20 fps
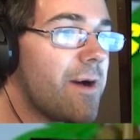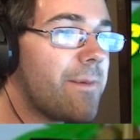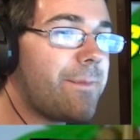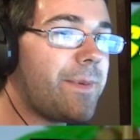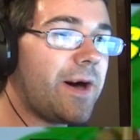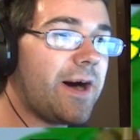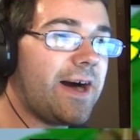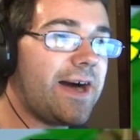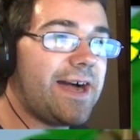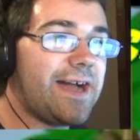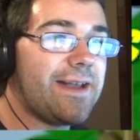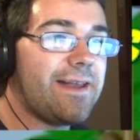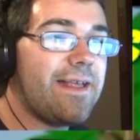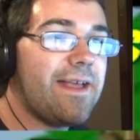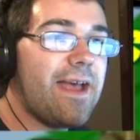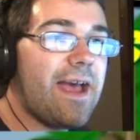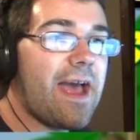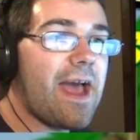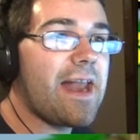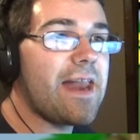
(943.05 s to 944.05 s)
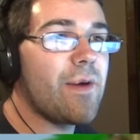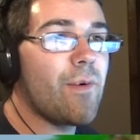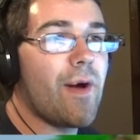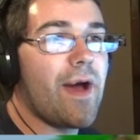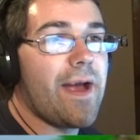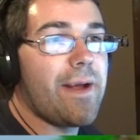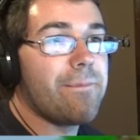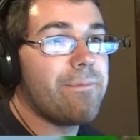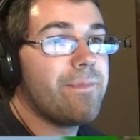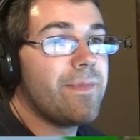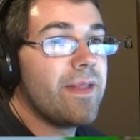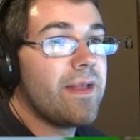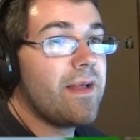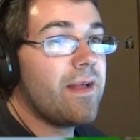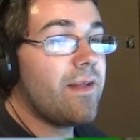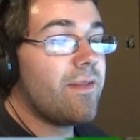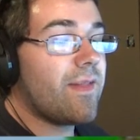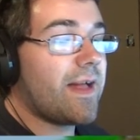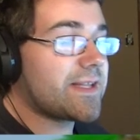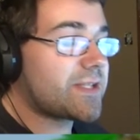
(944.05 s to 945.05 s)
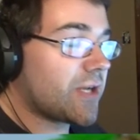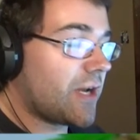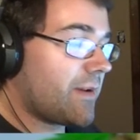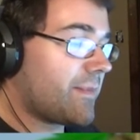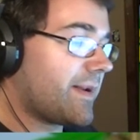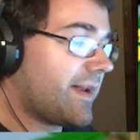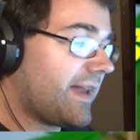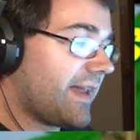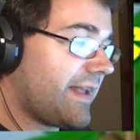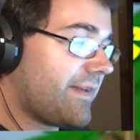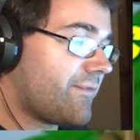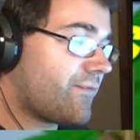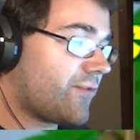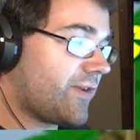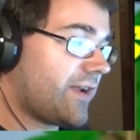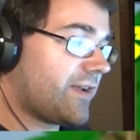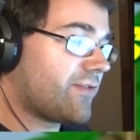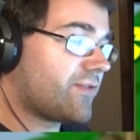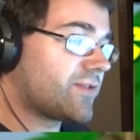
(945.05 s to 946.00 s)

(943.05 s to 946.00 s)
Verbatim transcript: But anyway, that's all I'm gonna leave for you.